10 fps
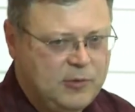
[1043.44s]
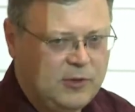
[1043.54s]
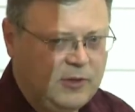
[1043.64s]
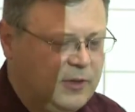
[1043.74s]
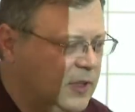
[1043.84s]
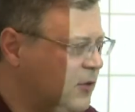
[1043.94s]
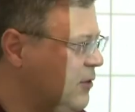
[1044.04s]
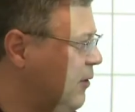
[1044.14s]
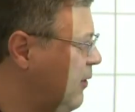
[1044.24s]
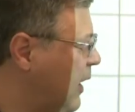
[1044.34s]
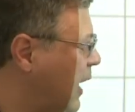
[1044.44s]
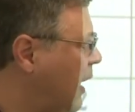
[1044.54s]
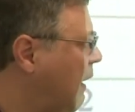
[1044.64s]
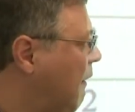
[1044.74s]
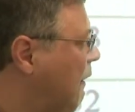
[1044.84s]
on the disk, okay?
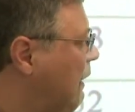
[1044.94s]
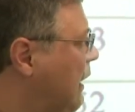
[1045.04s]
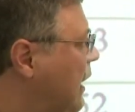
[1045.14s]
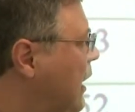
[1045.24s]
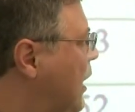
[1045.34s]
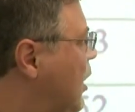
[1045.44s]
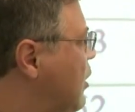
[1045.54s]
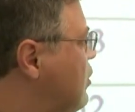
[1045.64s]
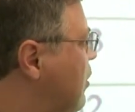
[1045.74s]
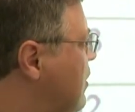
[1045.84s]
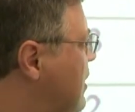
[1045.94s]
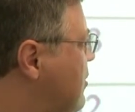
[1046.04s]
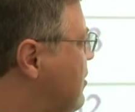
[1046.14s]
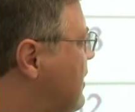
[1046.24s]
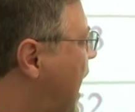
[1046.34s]
So
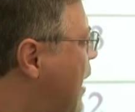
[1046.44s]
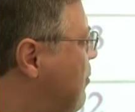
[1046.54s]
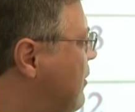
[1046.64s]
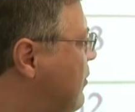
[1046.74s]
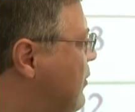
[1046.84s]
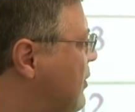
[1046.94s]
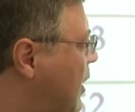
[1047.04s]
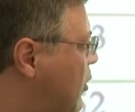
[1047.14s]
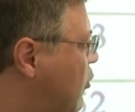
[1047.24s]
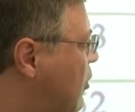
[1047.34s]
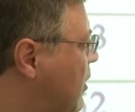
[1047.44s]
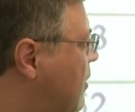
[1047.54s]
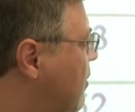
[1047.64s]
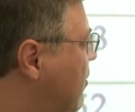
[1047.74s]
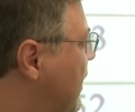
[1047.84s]
this type of
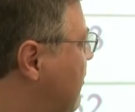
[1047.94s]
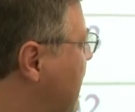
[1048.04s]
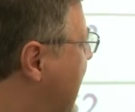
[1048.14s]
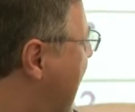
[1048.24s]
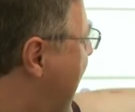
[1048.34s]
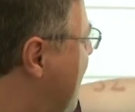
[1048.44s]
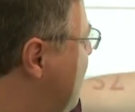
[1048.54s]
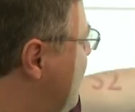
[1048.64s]
structure, when we have